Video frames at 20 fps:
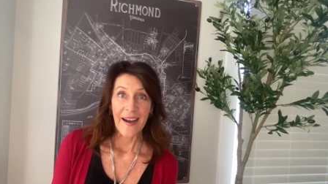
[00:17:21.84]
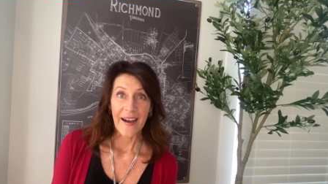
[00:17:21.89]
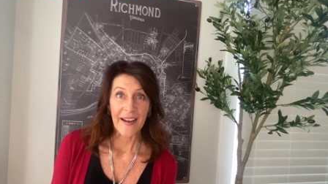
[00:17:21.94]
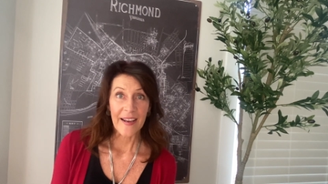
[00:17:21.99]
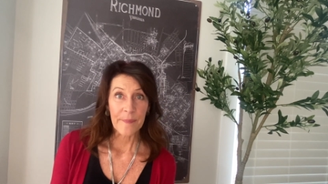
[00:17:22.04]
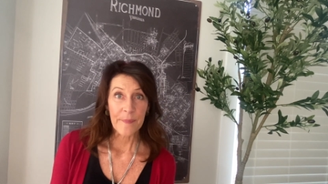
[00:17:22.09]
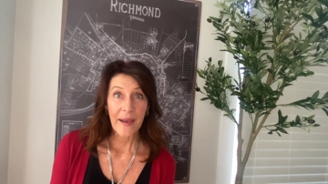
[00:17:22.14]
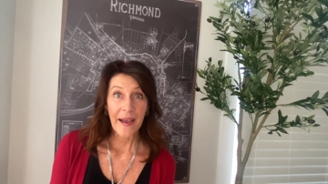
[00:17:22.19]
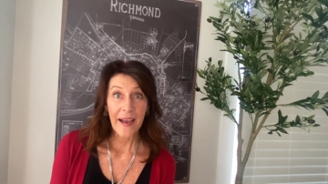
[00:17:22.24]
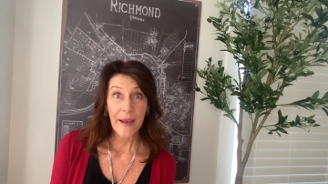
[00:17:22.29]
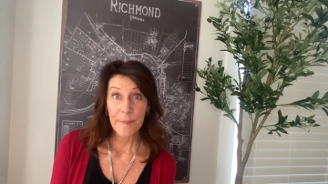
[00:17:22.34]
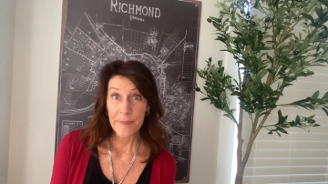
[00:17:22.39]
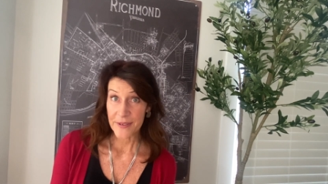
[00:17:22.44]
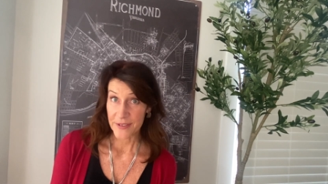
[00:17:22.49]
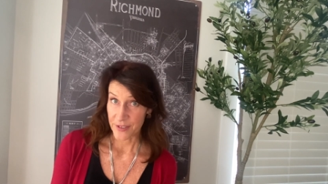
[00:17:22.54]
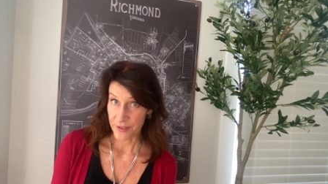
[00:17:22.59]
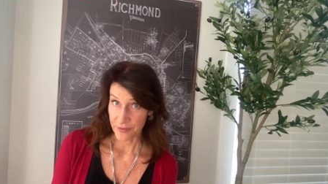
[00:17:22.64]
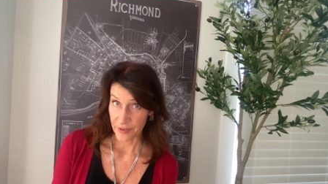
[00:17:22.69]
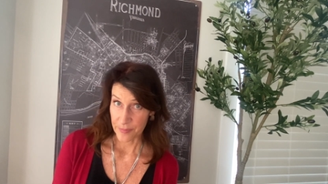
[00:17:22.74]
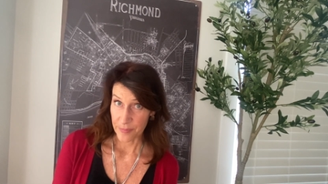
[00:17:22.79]
I am
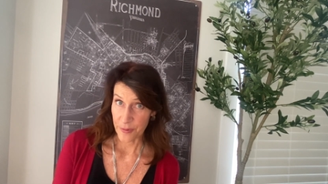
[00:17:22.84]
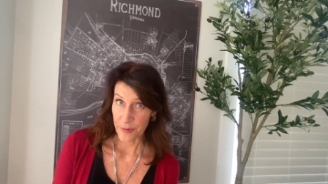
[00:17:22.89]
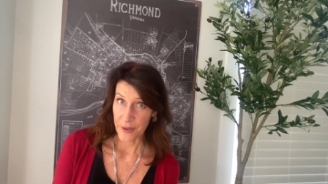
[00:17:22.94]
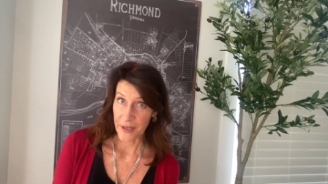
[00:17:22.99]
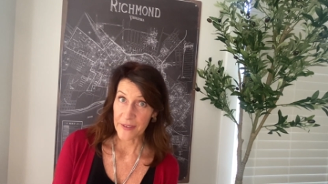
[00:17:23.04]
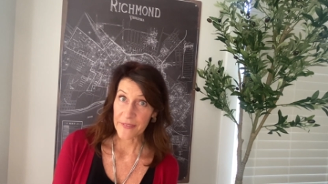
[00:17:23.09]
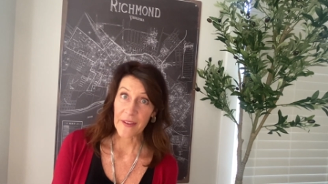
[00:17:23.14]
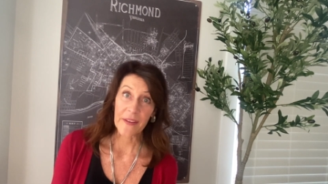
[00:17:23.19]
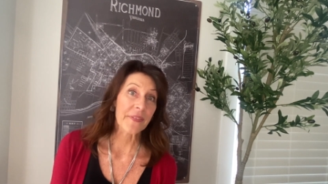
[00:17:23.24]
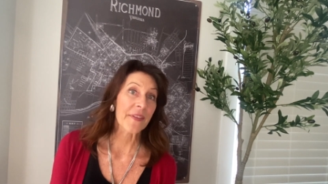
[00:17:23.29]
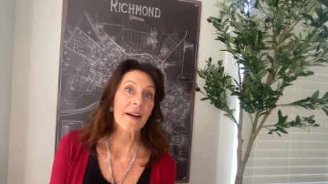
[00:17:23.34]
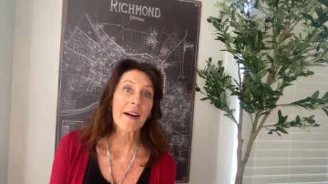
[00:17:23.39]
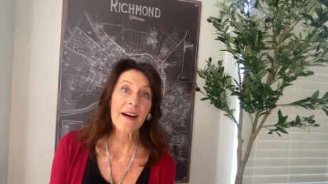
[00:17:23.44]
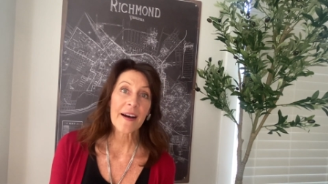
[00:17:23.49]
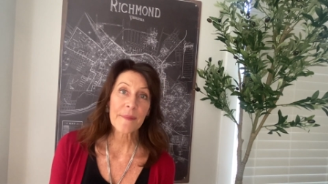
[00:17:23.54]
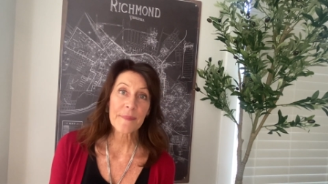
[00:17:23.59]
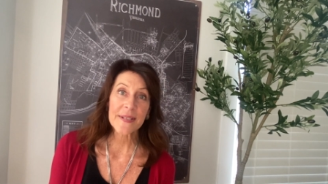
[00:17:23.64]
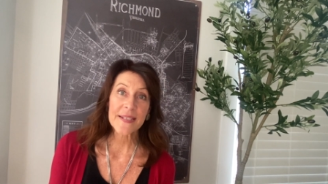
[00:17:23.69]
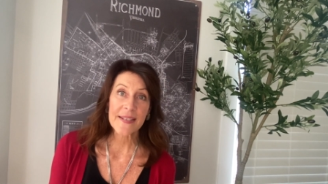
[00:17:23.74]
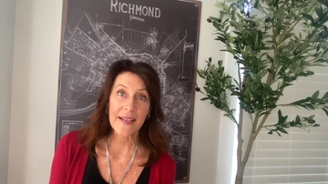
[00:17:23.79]
happy to report that the
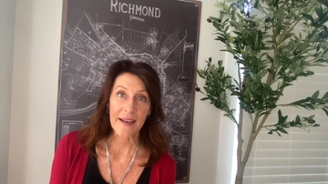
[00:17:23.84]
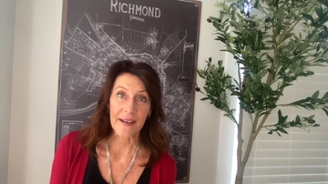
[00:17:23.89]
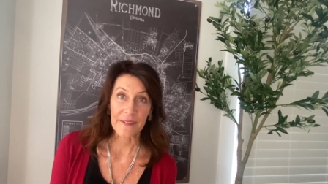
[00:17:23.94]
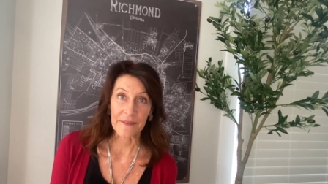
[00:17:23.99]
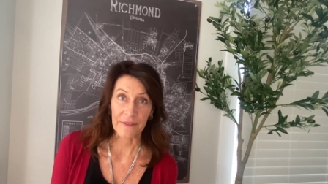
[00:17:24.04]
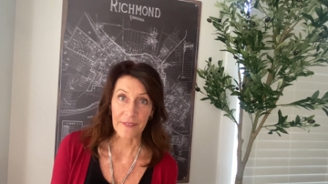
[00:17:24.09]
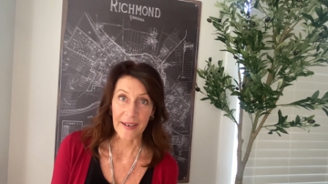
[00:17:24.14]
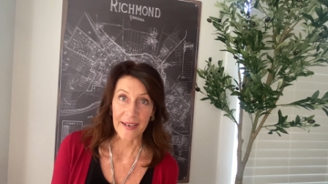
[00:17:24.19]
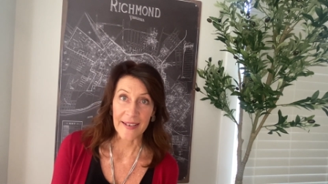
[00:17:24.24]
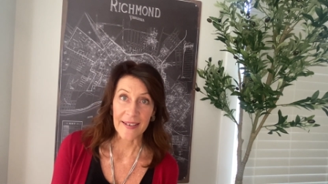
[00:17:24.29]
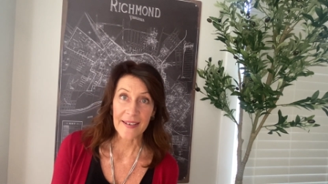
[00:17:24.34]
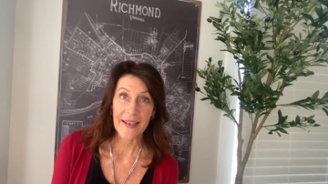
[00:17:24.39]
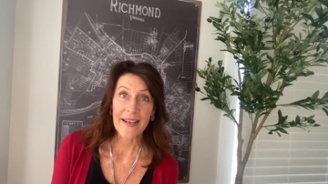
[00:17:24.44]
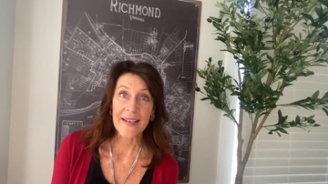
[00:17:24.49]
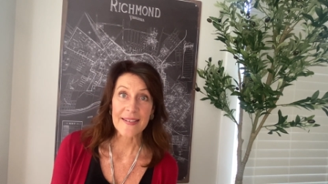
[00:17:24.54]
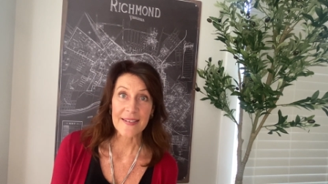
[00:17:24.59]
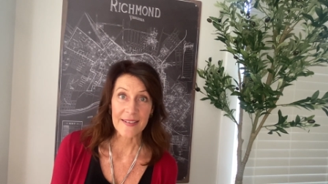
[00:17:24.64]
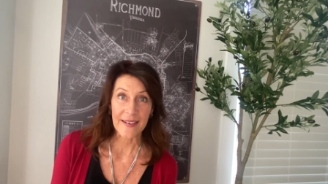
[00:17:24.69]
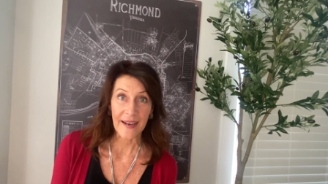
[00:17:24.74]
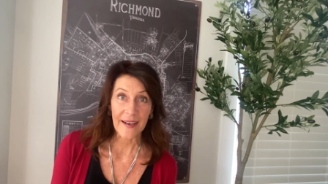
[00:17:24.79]
homicide rate
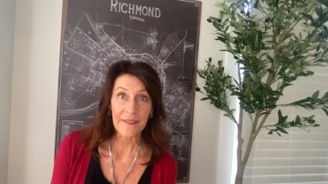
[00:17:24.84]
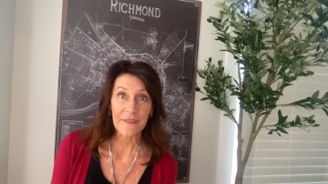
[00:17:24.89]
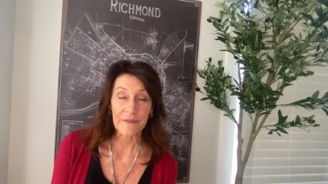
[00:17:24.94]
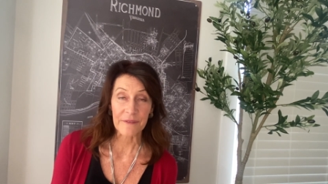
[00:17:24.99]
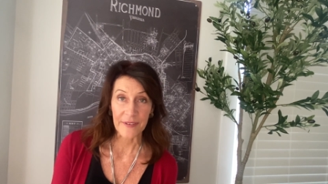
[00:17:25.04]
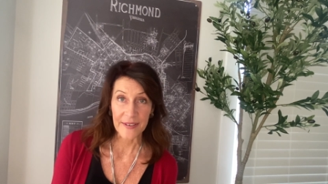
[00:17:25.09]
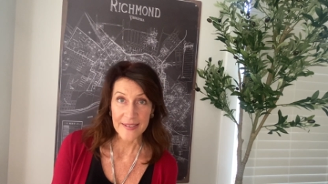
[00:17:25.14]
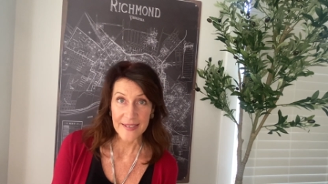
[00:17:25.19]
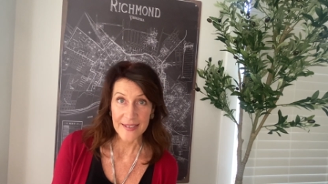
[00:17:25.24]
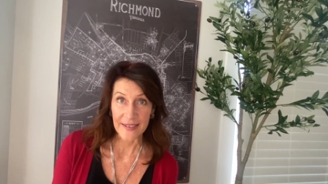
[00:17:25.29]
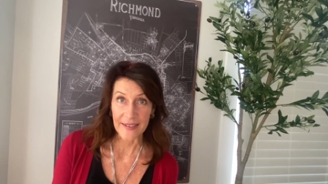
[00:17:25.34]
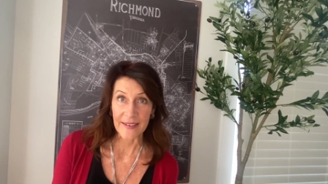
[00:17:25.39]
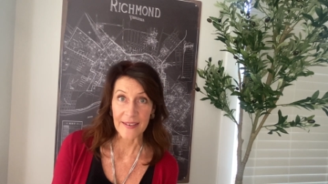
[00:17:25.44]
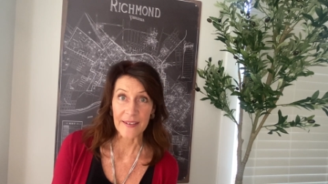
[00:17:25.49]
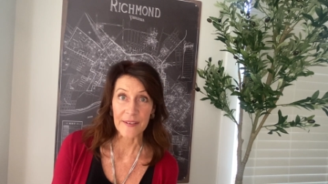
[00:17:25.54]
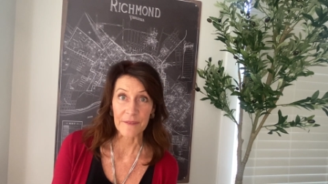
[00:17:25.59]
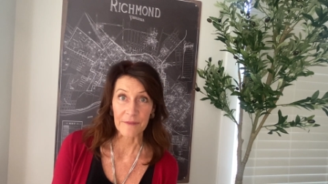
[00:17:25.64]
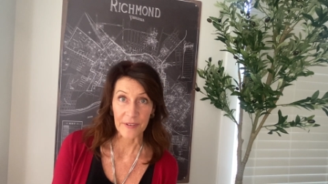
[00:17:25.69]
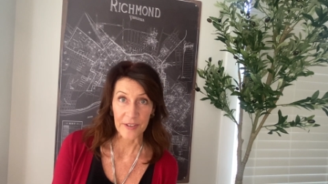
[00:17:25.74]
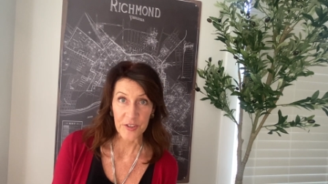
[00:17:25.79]
has not risen
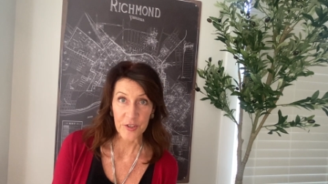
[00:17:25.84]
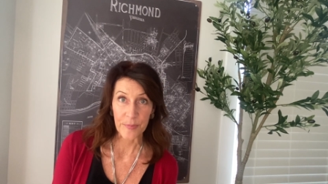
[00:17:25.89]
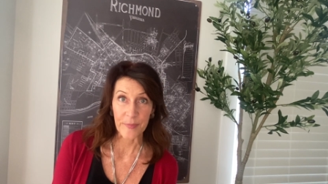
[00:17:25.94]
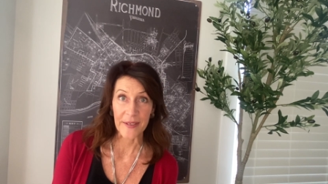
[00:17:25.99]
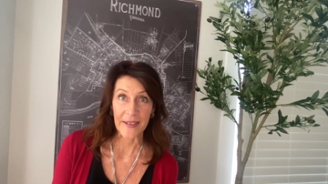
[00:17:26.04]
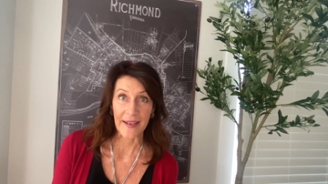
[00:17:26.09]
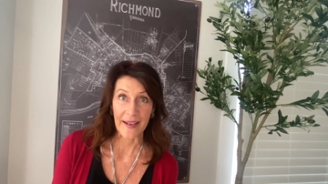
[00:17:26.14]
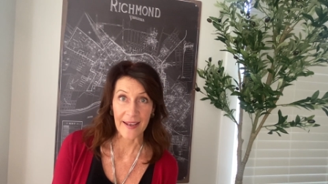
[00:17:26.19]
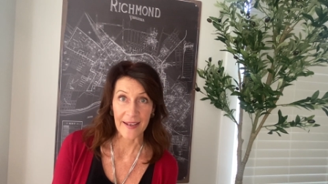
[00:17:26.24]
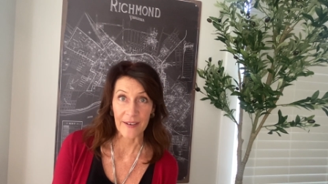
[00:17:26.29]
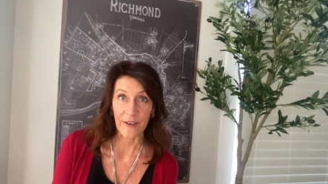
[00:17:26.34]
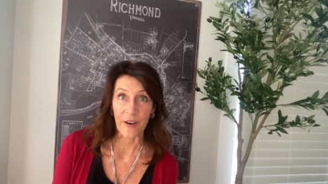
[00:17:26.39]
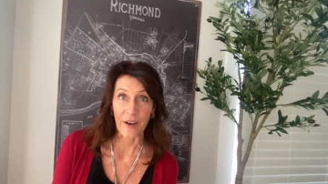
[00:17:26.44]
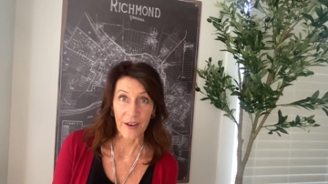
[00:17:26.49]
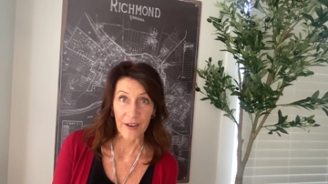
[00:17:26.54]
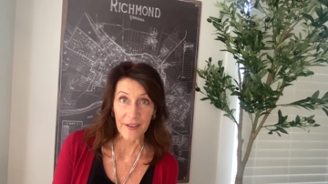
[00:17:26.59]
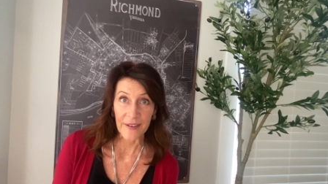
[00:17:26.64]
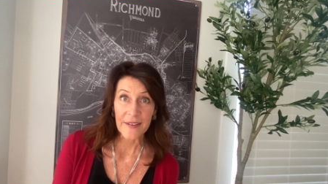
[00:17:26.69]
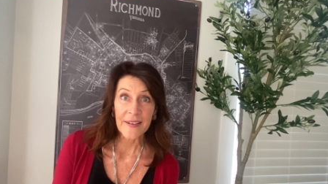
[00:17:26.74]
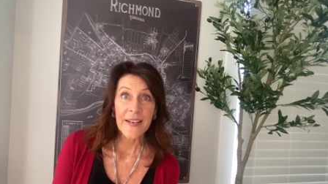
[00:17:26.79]
in Richmond at
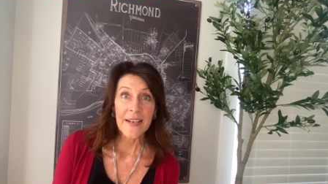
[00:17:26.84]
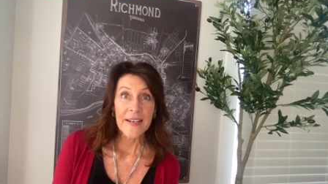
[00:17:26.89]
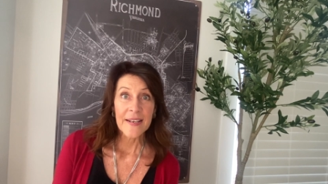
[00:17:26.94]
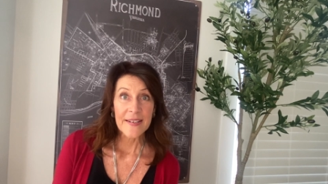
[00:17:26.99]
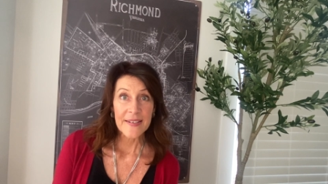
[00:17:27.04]
all.